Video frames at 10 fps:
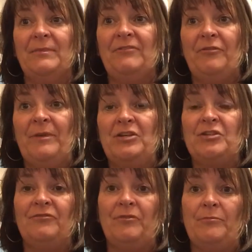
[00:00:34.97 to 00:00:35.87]

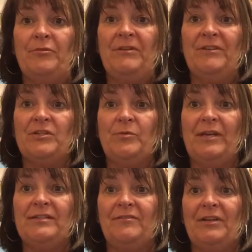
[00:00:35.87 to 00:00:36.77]
information from previous
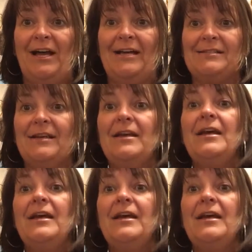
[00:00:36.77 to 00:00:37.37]
weeks of class.